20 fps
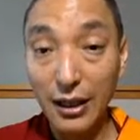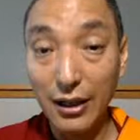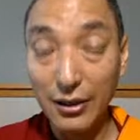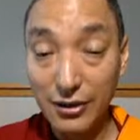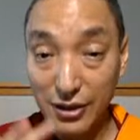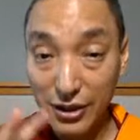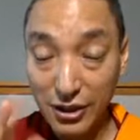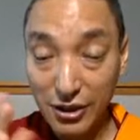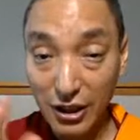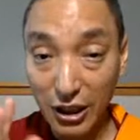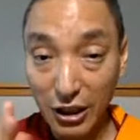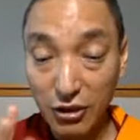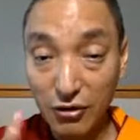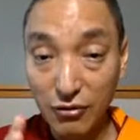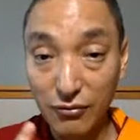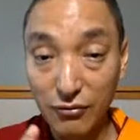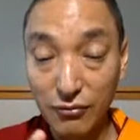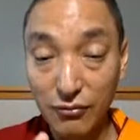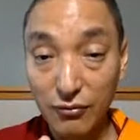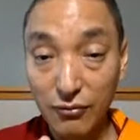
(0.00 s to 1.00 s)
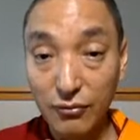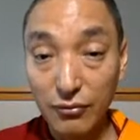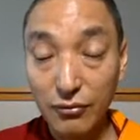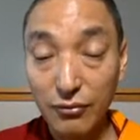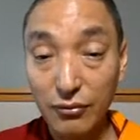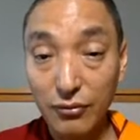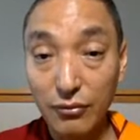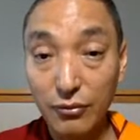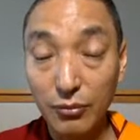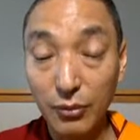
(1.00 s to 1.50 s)
distraction
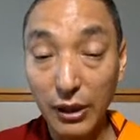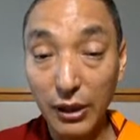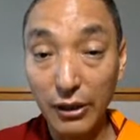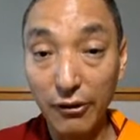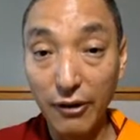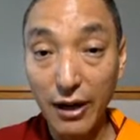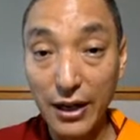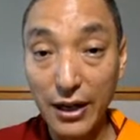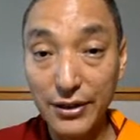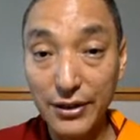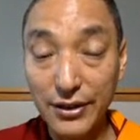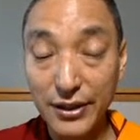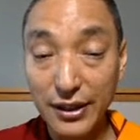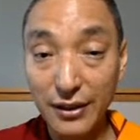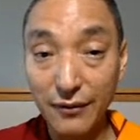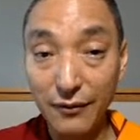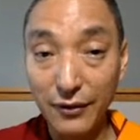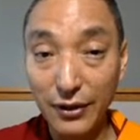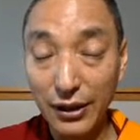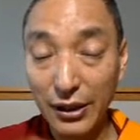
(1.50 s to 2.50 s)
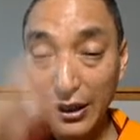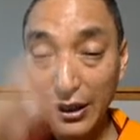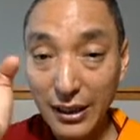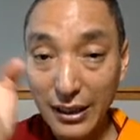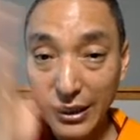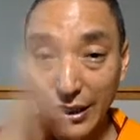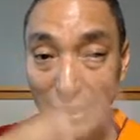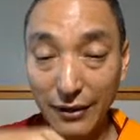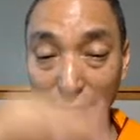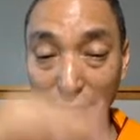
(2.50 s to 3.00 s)
will arise.
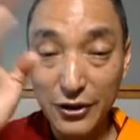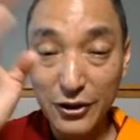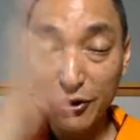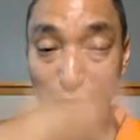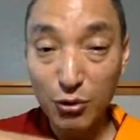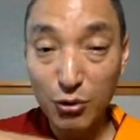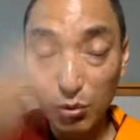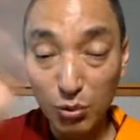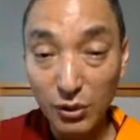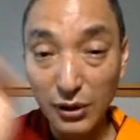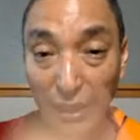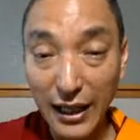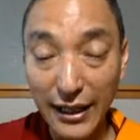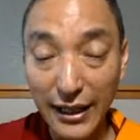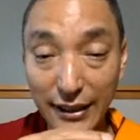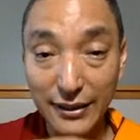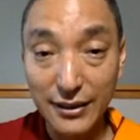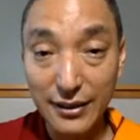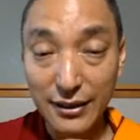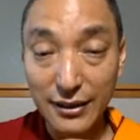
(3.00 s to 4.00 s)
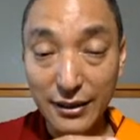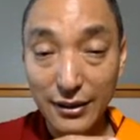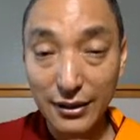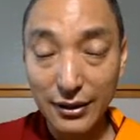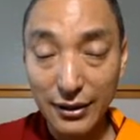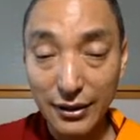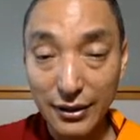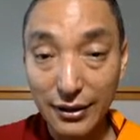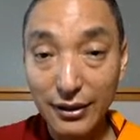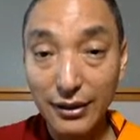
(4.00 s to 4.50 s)
If it's too light,
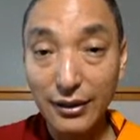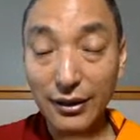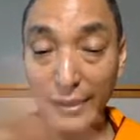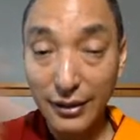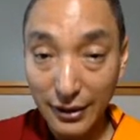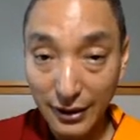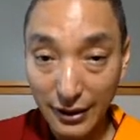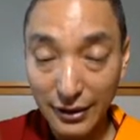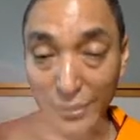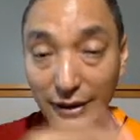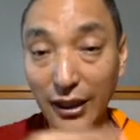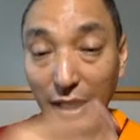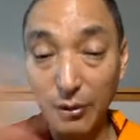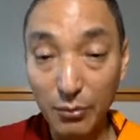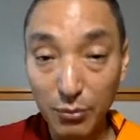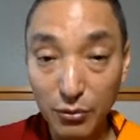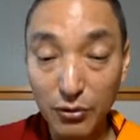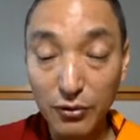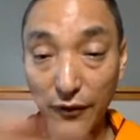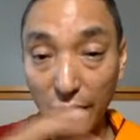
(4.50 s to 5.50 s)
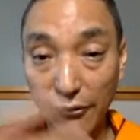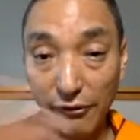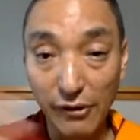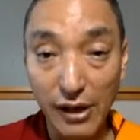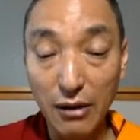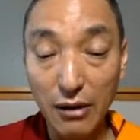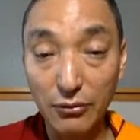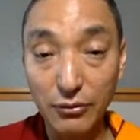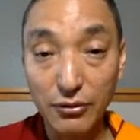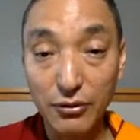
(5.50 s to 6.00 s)
it can move
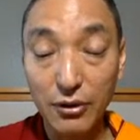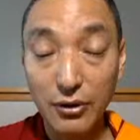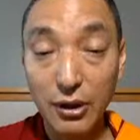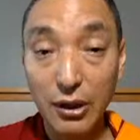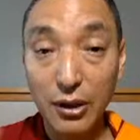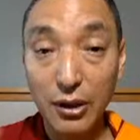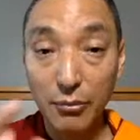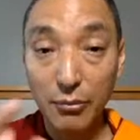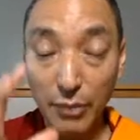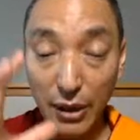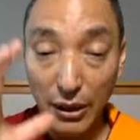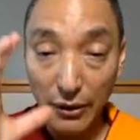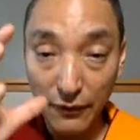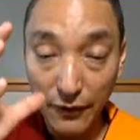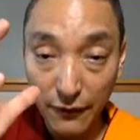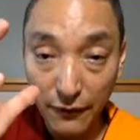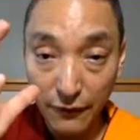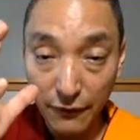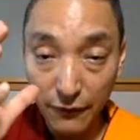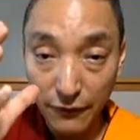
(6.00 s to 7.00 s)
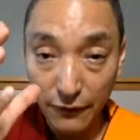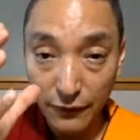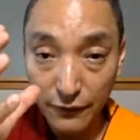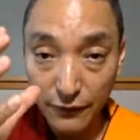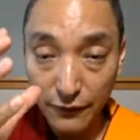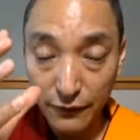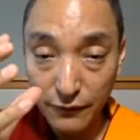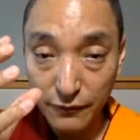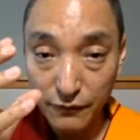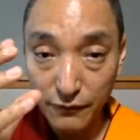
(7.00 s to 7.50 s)
around. But
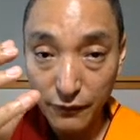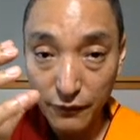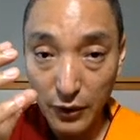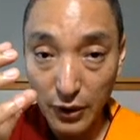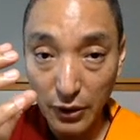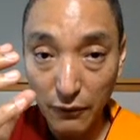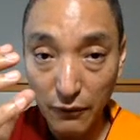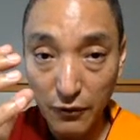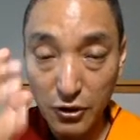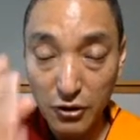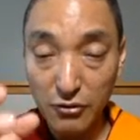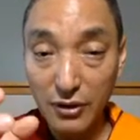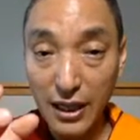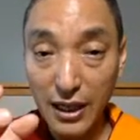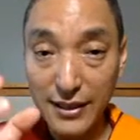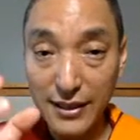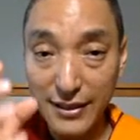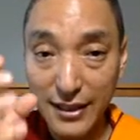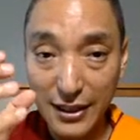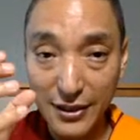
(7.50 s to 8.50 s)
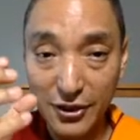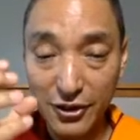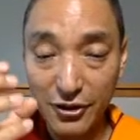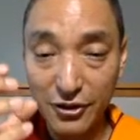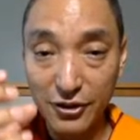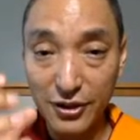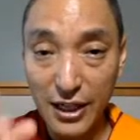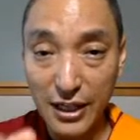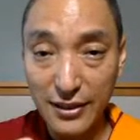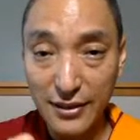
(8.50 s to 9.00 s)
if we visualize as
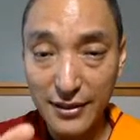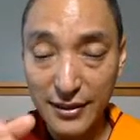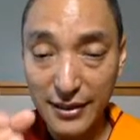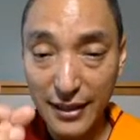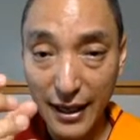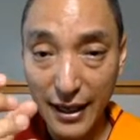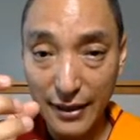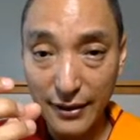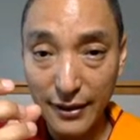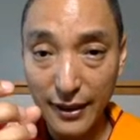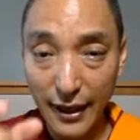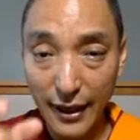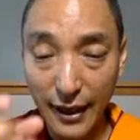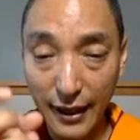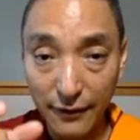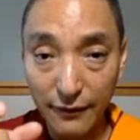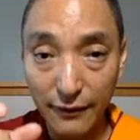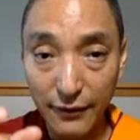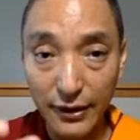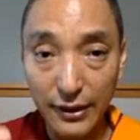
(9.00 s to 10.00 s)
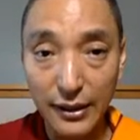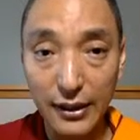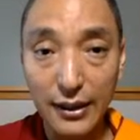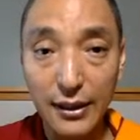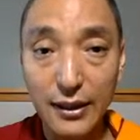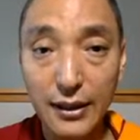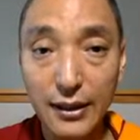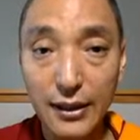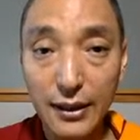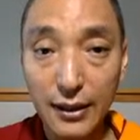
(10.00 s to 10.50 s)
dense and heavy,
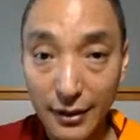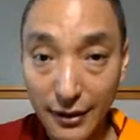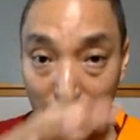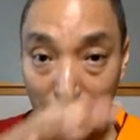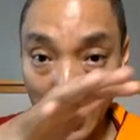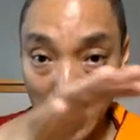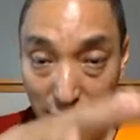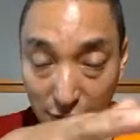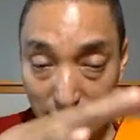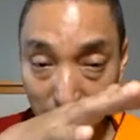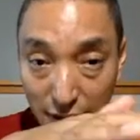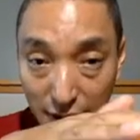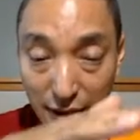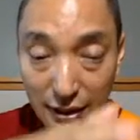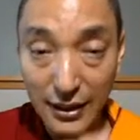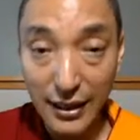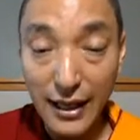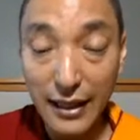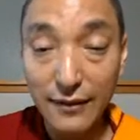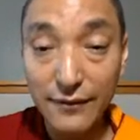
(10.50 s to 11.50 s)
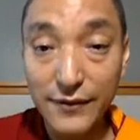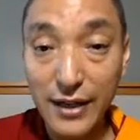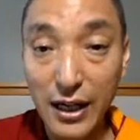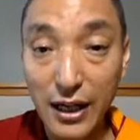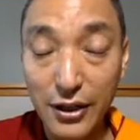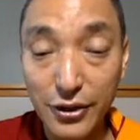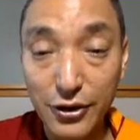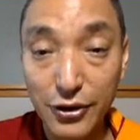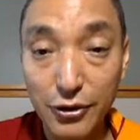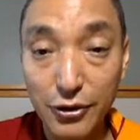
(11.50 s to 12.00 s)
then it helps us